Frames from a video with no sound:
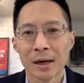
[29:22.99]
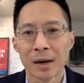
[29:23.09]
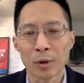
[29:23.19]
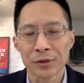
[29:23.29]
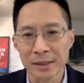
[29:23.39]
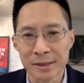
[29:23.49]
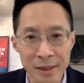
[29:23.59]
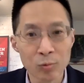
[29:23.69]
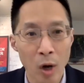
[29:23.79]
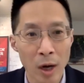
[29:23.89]
and what they
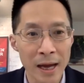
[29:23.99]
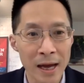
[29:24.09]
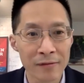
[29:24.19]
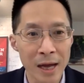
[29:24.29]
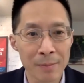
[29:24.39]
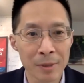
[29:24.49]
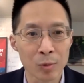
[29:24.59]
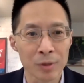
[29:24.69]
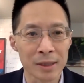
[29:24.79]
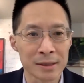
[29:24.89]
didn't want to have happen,
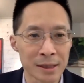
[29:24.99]
what they